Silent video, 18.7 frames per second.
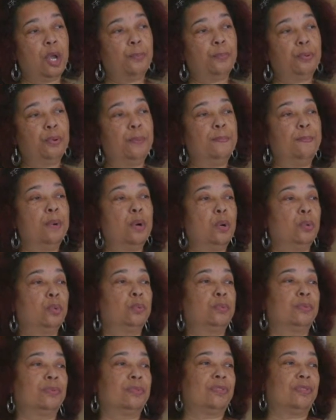
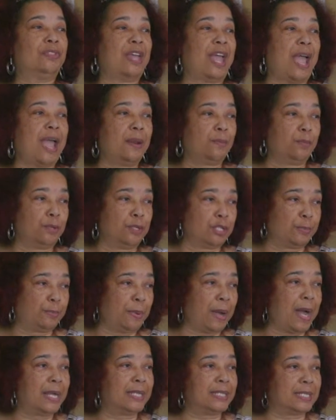promote that
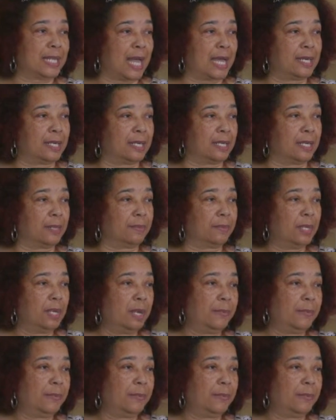response out of them.